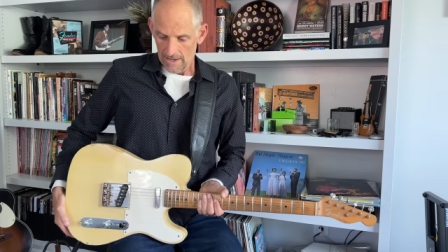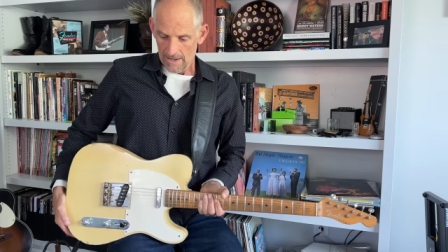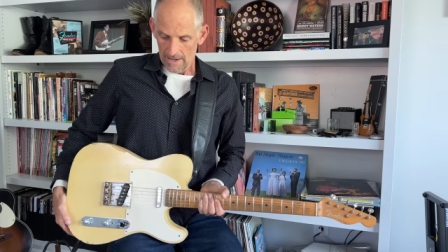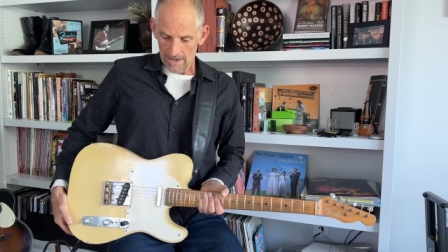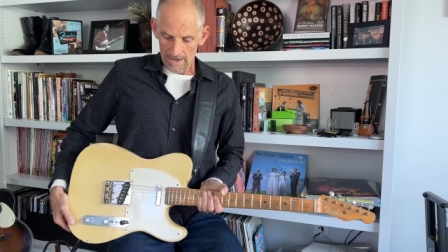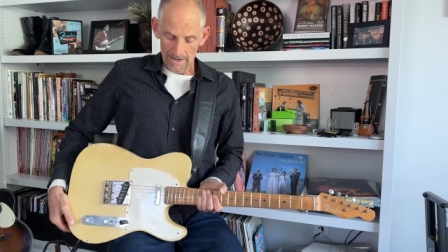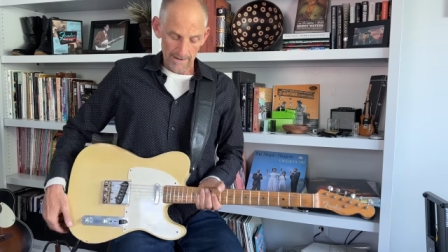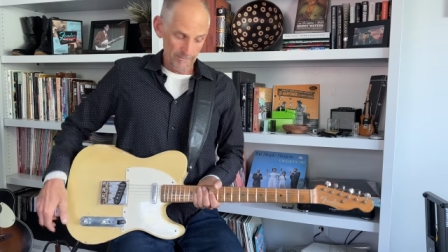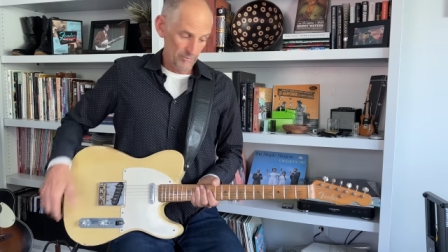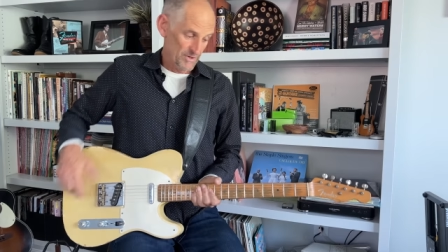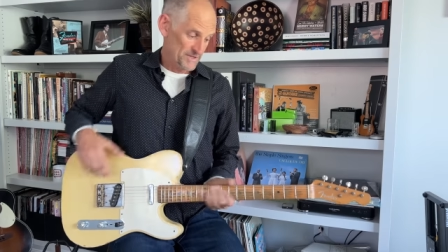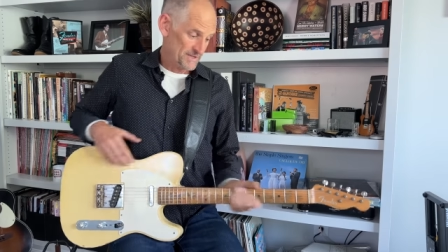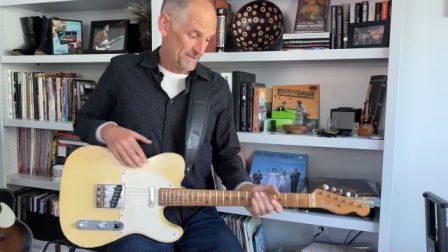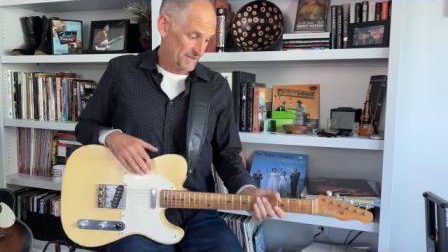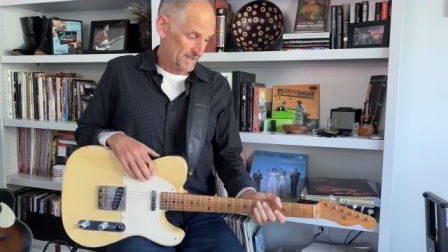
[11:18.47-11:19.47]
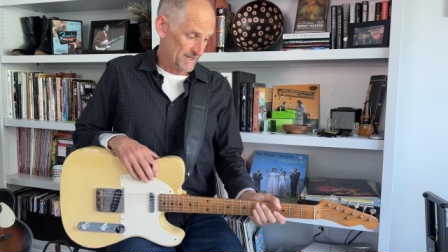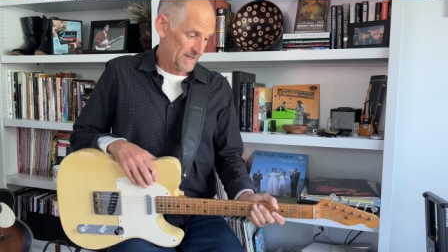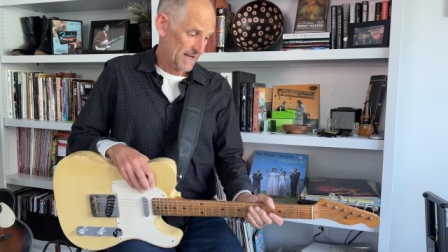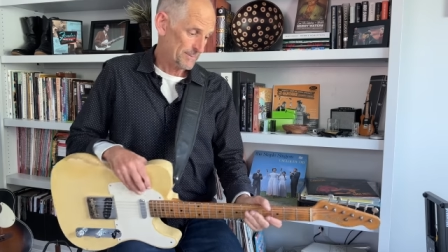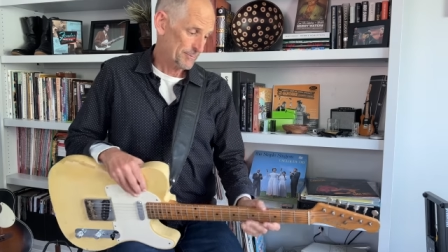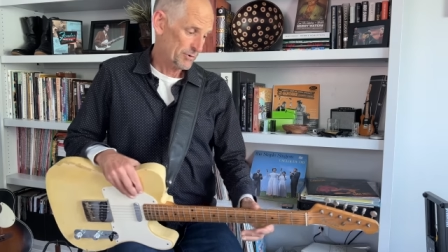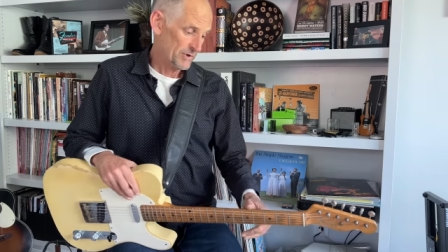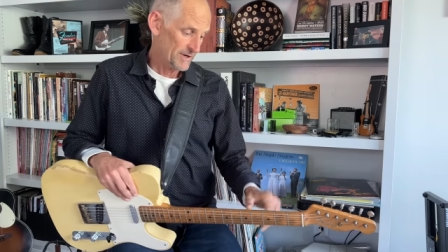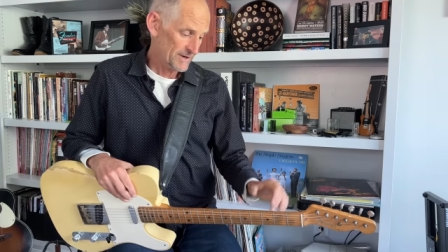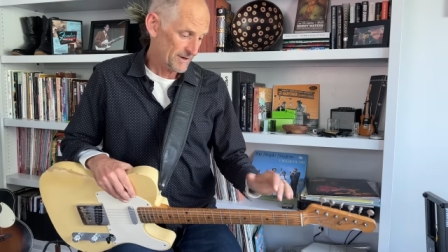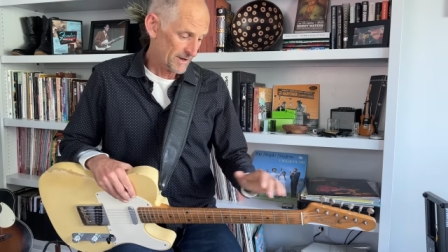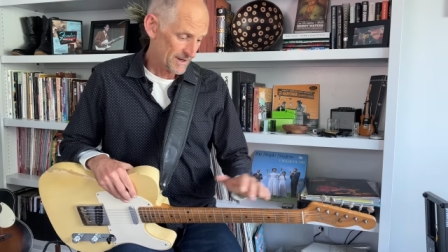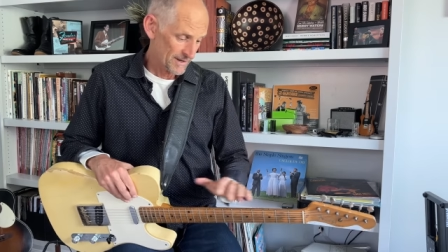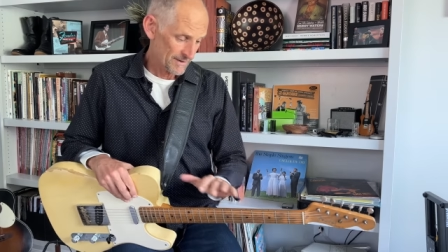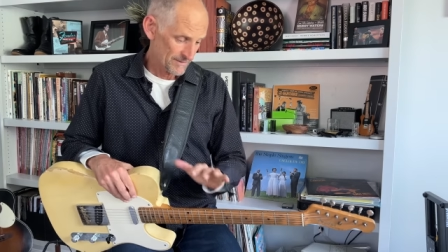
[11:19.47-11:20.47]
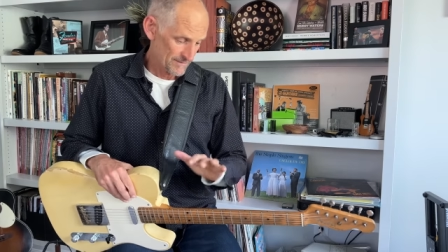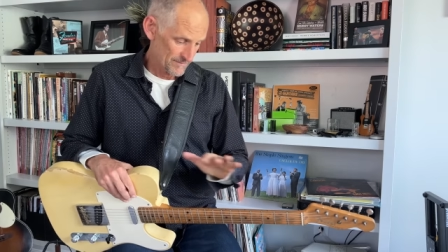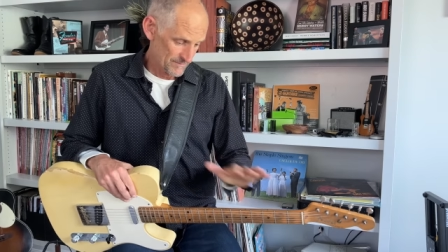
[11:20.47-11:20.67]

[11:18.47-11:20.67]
Uh, recently, I put it on,